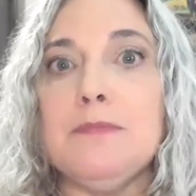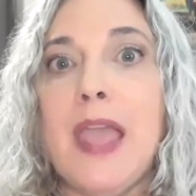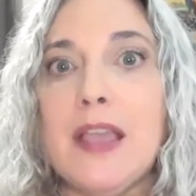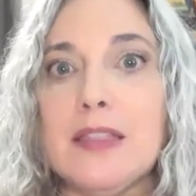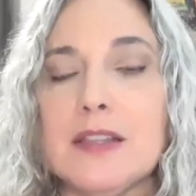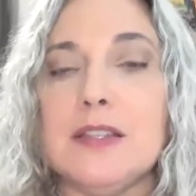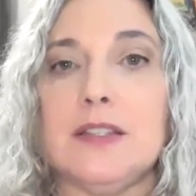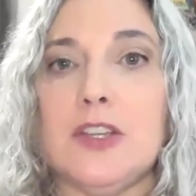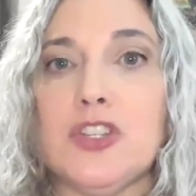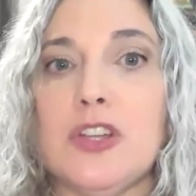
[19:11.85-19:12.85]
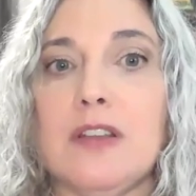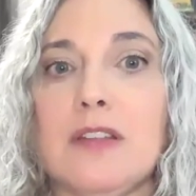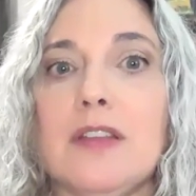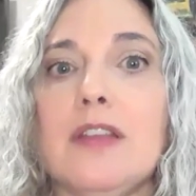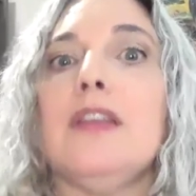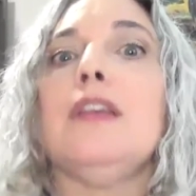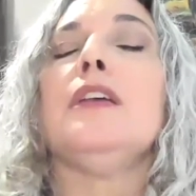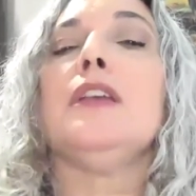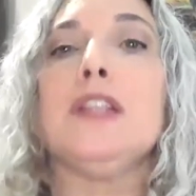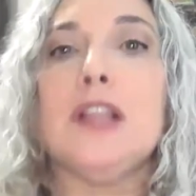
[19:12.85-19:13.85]
Make the decision.
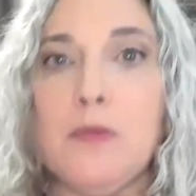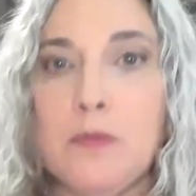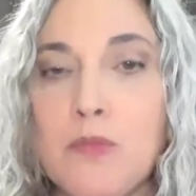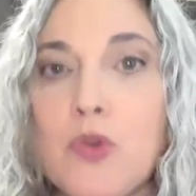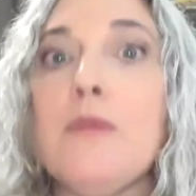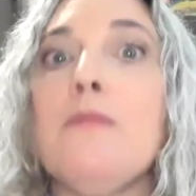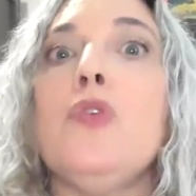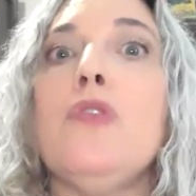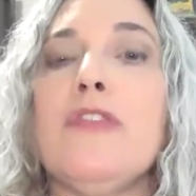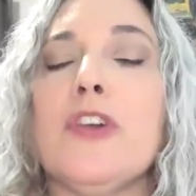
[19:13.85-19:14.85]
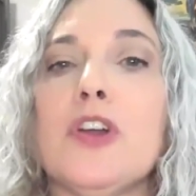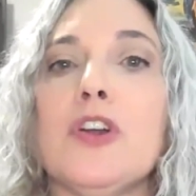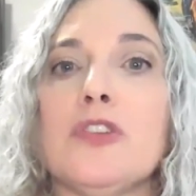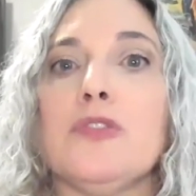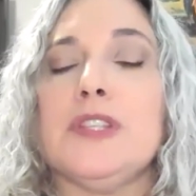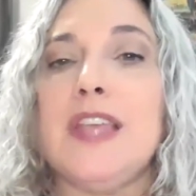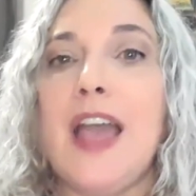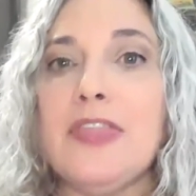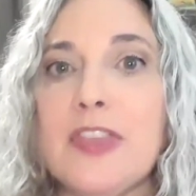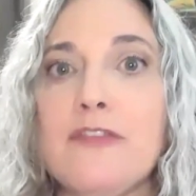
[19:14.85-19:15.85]
Remove the hurdles,
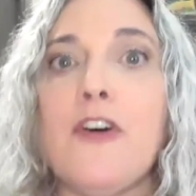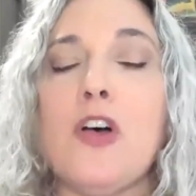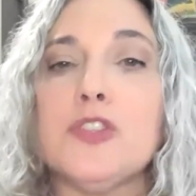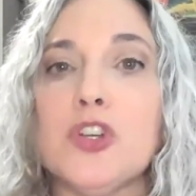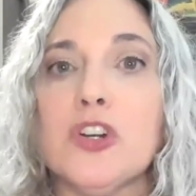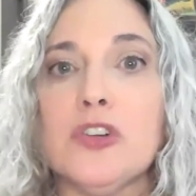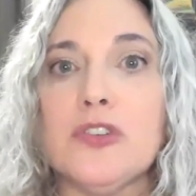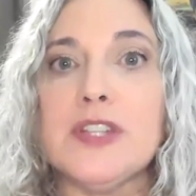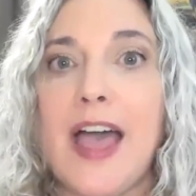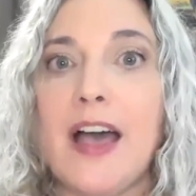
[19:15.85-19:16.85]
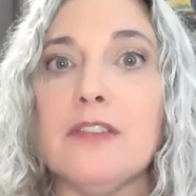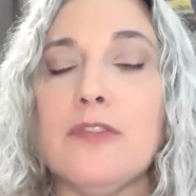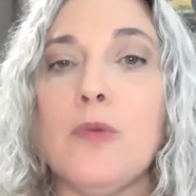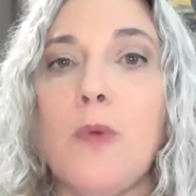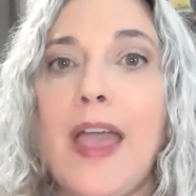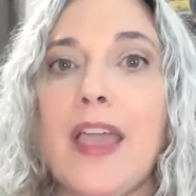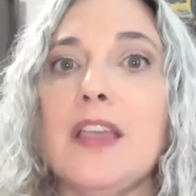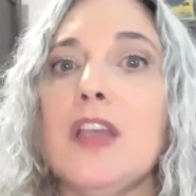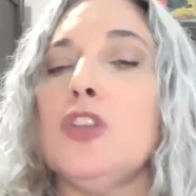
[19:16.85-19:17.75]
get the false hurdles out of the way.